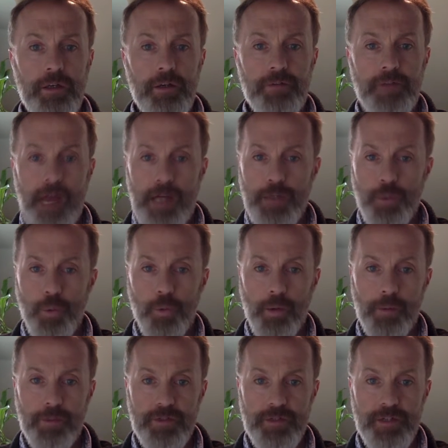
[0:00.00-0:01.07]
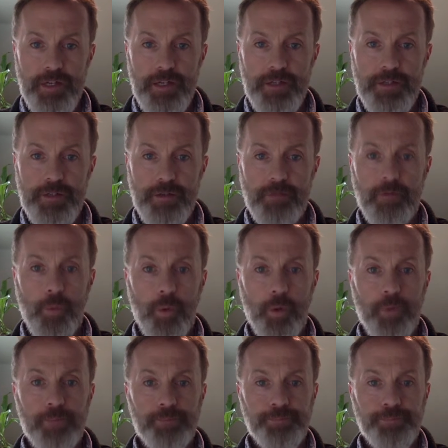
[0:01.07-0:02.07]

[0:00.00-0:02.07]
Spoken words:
factual representations of the world.